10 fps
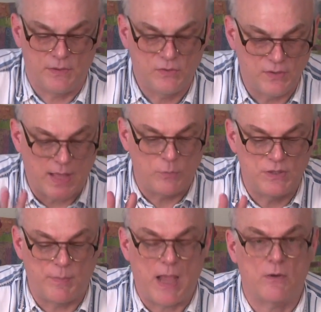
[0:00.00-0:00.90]
That was
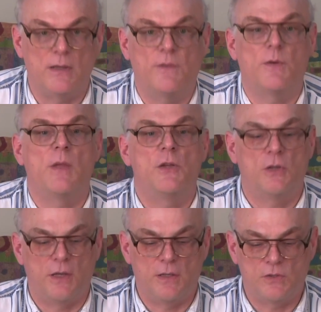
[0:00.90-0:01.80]
the background
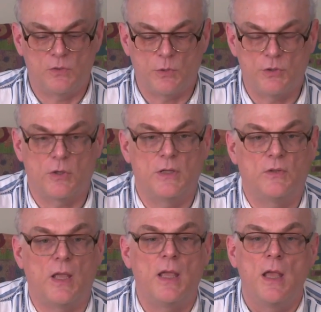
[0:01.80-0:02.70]
information, and this is what you're going to
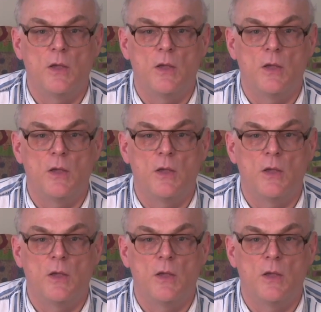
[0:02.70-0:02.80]
say.